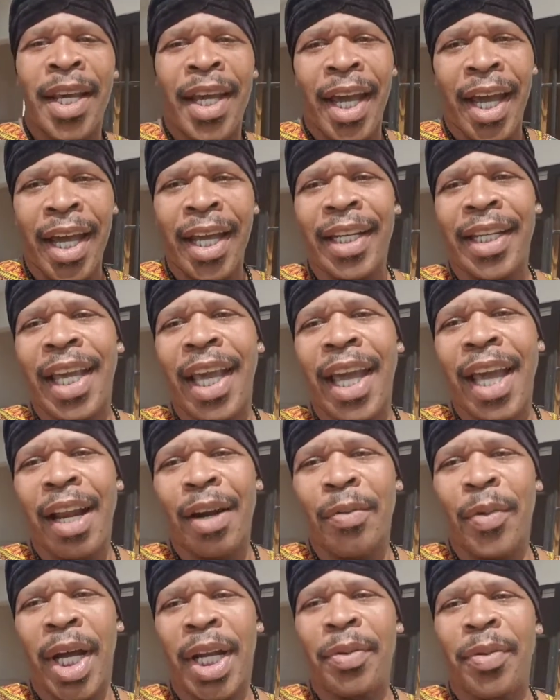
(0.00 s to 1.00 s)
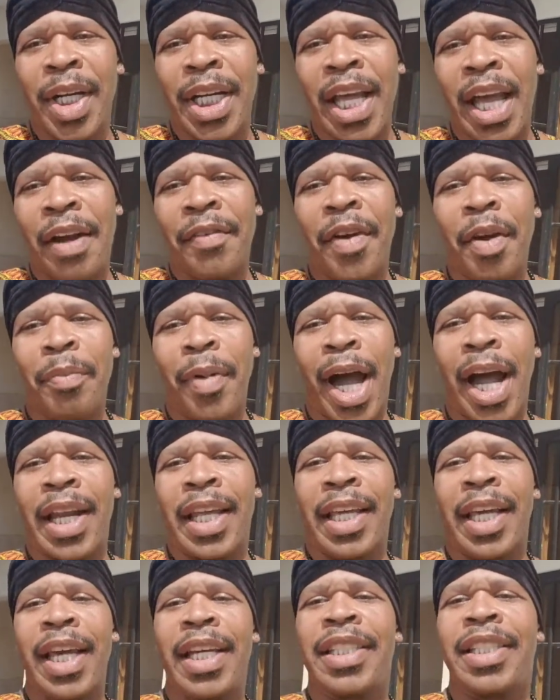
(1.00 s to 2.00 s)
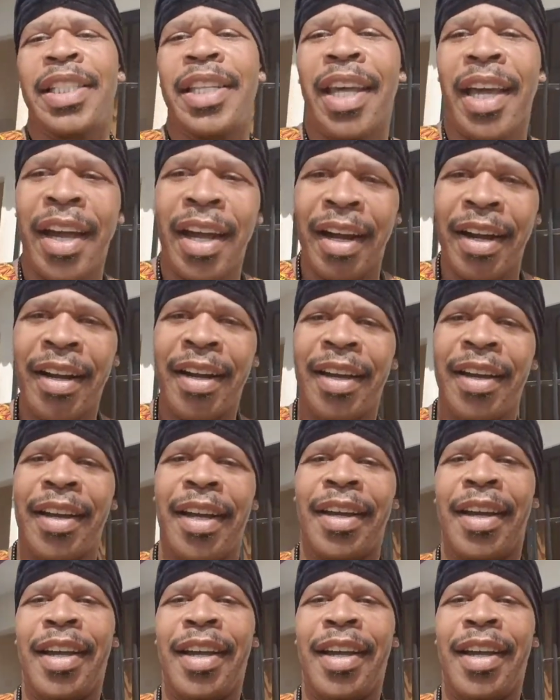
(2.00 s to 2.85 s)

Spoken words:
And then when everybody gets there,